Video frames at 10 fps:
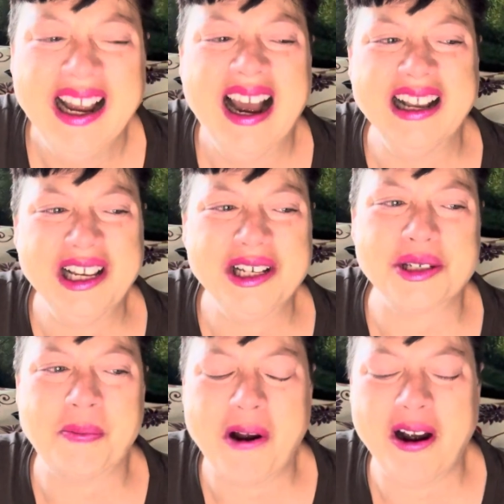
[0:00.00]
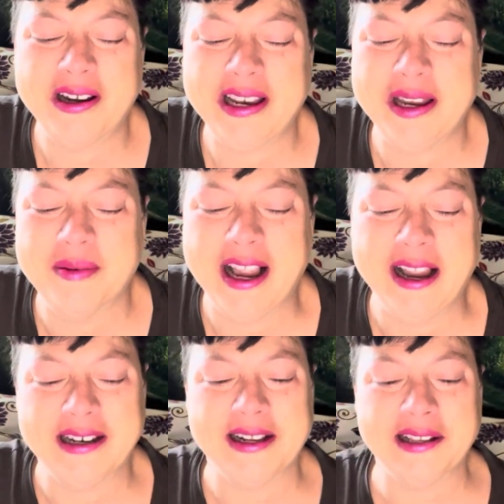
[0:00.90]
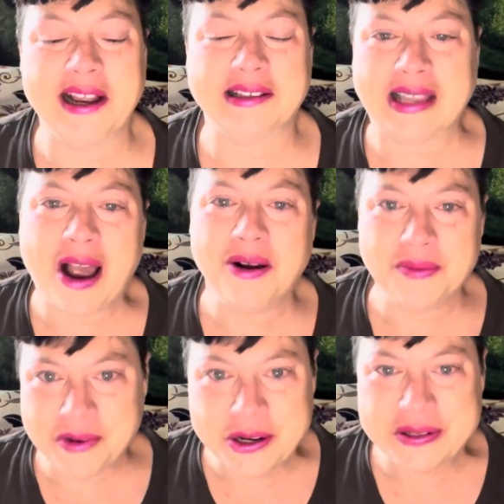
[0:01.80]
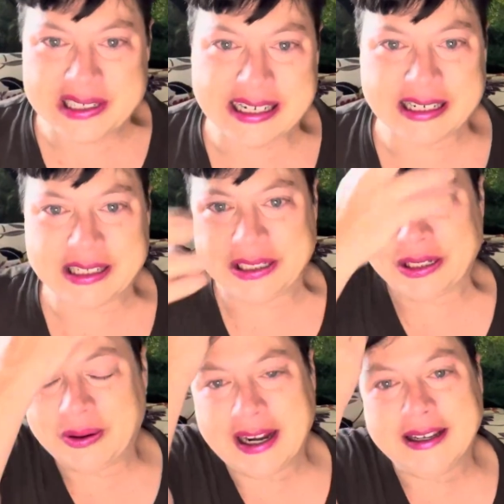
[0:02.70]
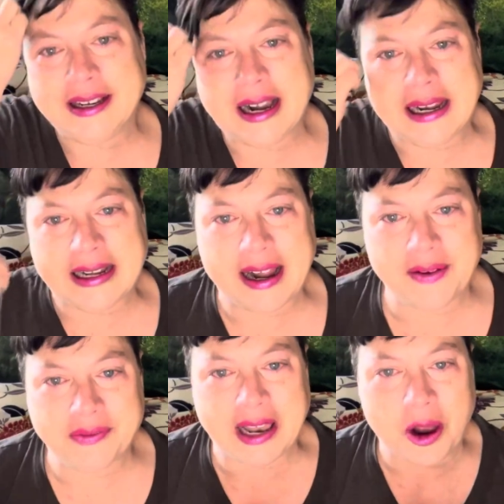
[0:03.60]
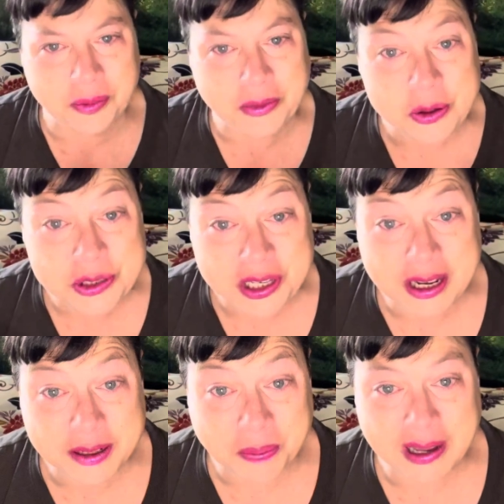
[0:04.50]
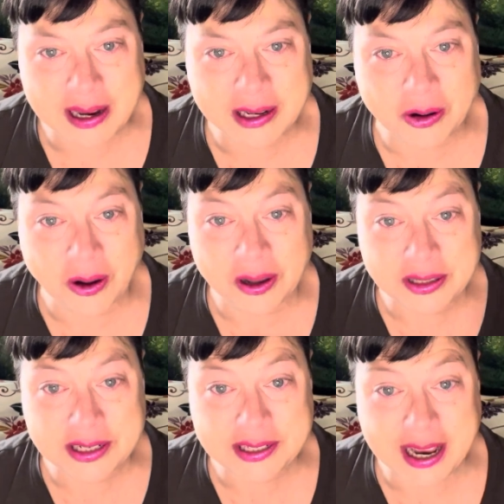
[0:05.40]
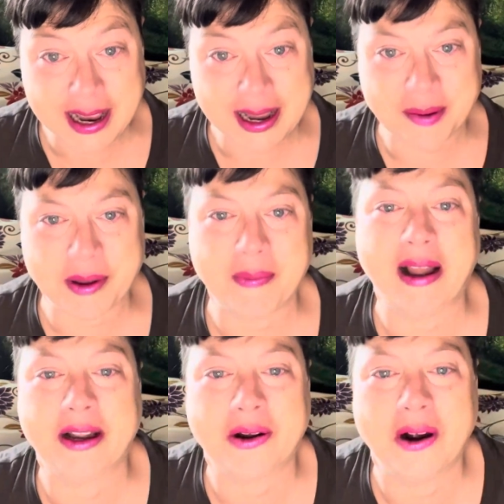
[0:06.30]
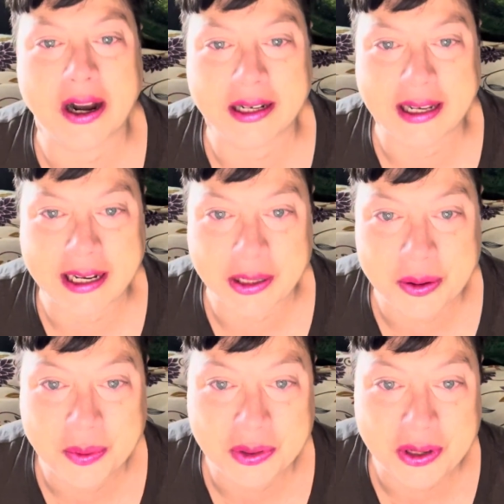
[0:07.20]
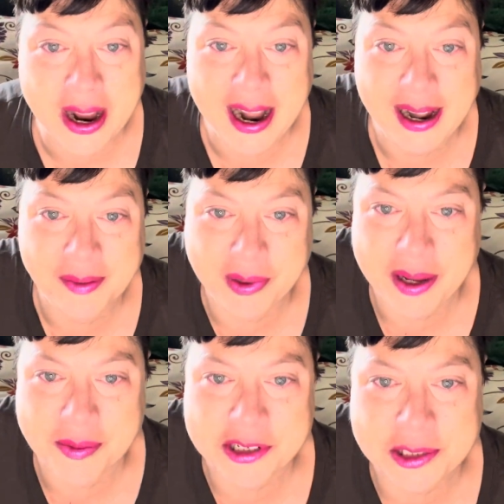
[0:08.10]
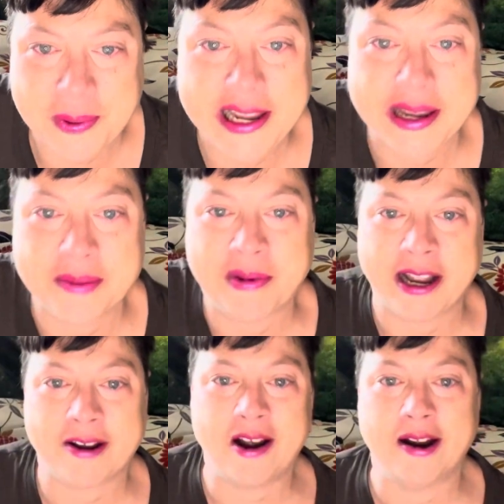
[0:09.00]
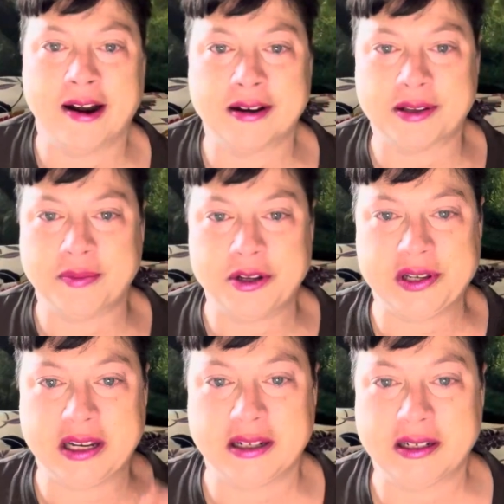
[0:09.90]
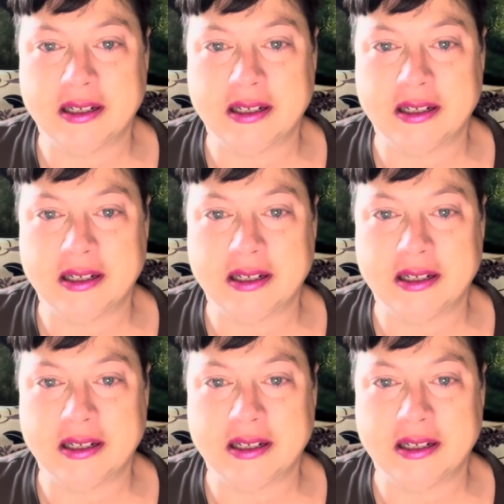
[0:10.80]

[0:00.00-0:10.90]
I like to party, man. I like loud music. So I have loud music playing all the time in my car. Like, you will not be able to speak in my car, the music.